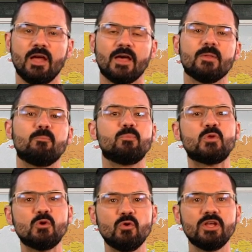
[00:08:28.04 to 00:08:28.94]
And the
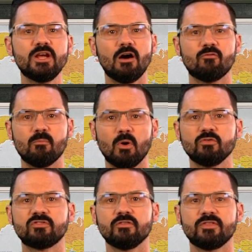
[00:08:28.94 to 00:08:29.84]
beauty of
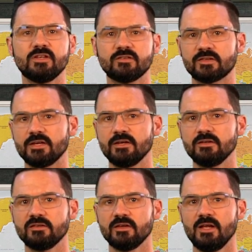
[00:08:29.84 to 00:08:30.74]
most of these
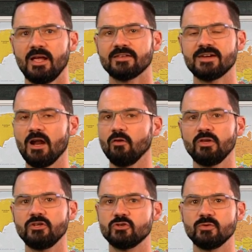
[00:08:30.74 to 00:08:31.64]
things is not
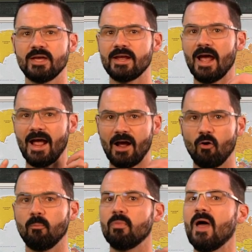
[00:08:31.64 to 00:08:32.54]
only do they
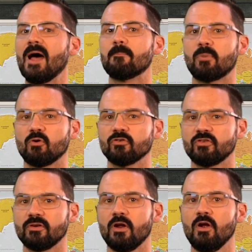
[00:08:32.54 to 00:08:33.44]
help that
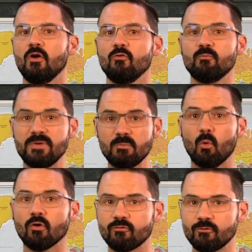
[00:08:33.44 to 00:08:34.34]
person be
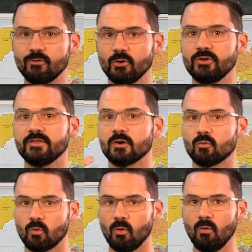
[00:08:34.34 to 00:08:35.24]
more fulfilled in their
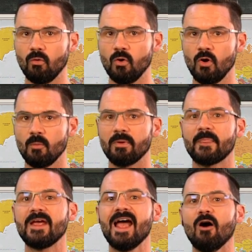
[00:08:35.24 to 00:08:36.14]
role, but
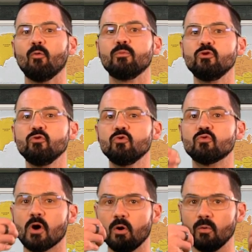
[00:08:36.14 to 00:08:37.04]
they help you
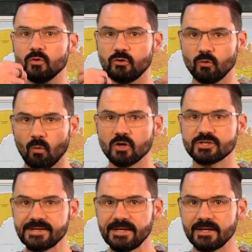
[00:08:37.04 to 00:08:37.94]
grow your
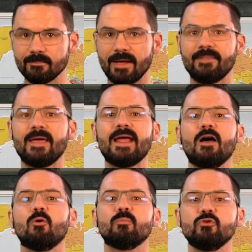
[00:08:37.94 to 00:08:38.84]
team and they
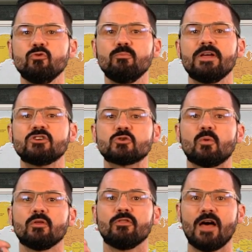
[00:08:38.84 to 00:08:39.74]
help you
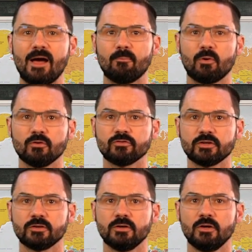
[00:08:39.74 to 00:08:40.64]
mentor that person.